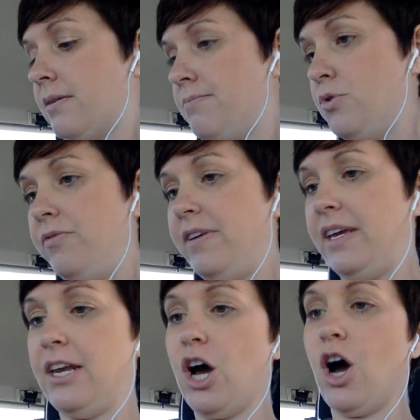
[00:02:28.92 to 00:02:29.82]

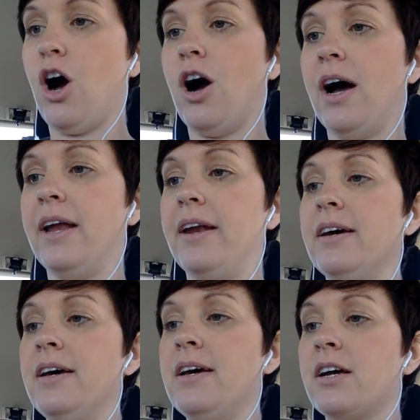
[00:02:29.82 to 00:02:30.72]
Moving on,
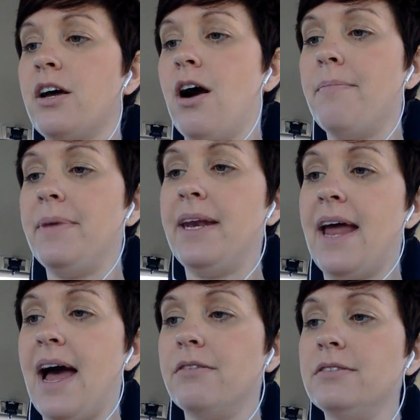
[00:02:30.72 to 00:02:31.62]
common
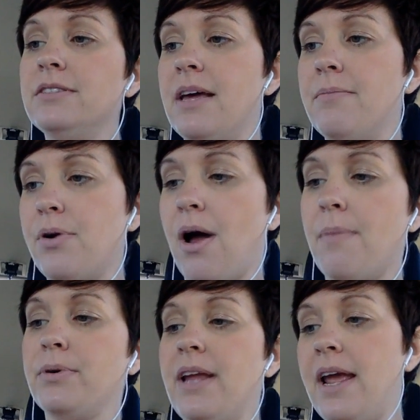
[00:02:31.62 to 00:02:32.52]
nouns and
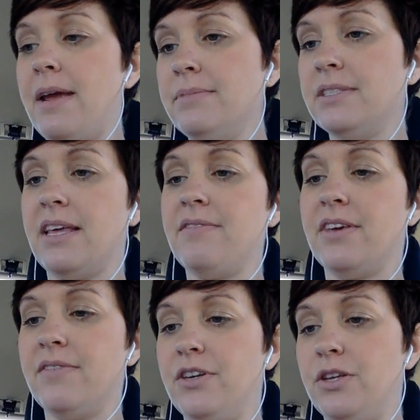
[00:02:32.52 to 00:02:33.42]
proper names, and they've
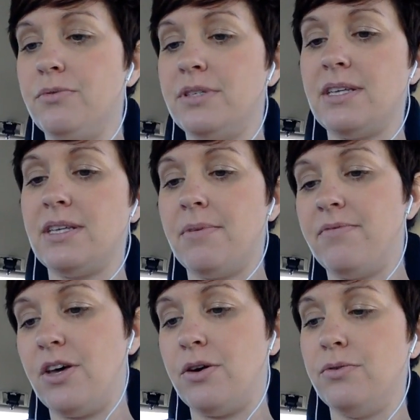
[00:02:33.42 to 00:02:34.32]
given you some of
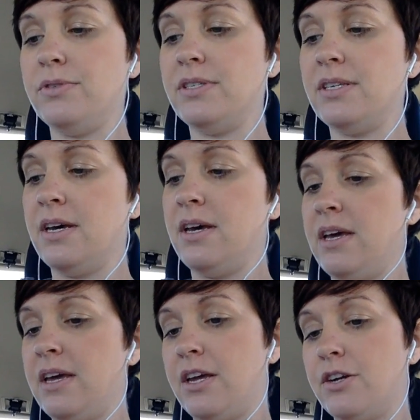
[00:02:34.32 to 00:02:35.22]
those.
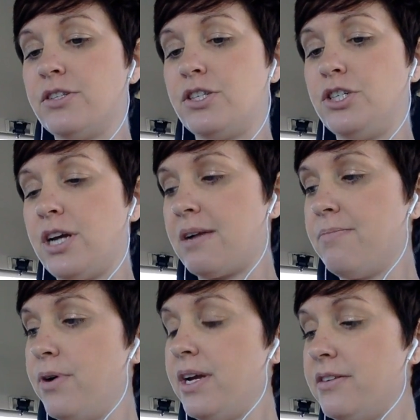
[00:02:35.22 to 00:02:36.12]
Here's a
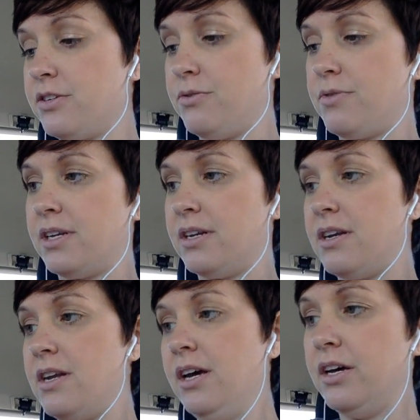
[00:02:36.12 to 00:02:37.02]
checkpoint so you can
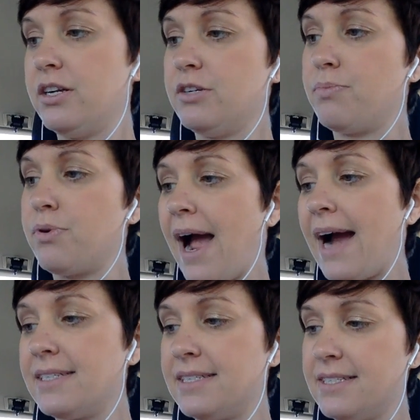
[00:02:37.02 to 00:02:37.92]

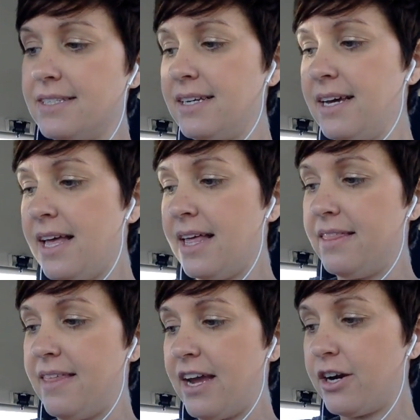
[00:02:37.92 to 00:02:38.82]
practice
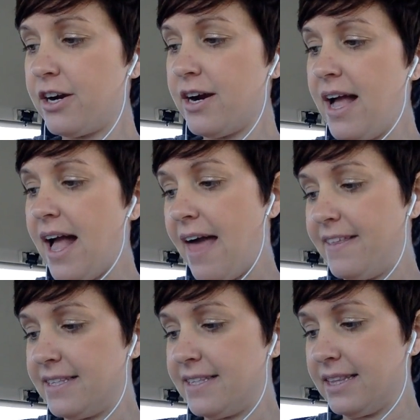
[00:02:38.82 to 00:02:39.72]
there and
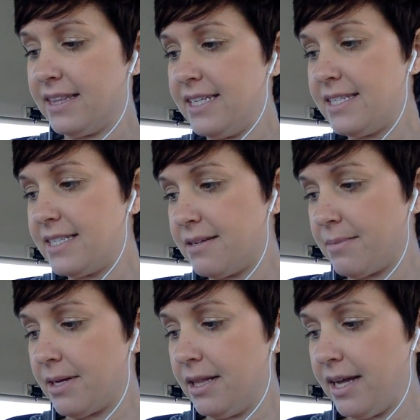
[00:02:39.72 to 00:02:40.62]
then list
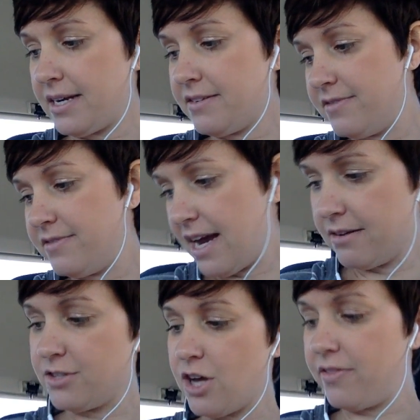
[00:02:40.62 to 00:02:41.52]
some collective
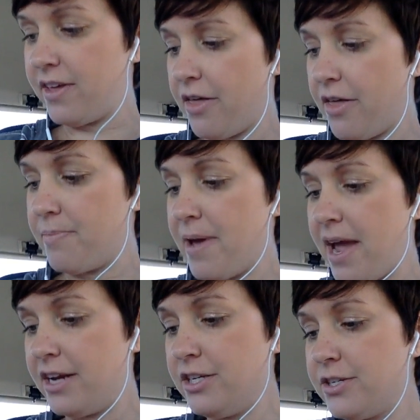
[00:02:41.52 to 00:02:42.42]
nouns on the other
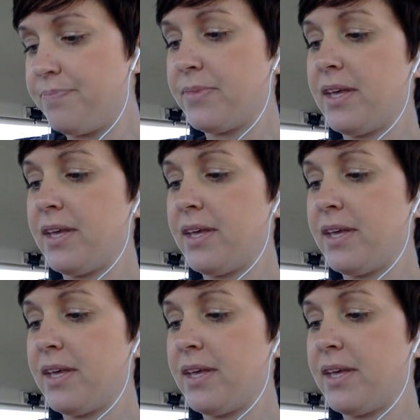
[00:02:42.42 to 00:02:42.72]
page.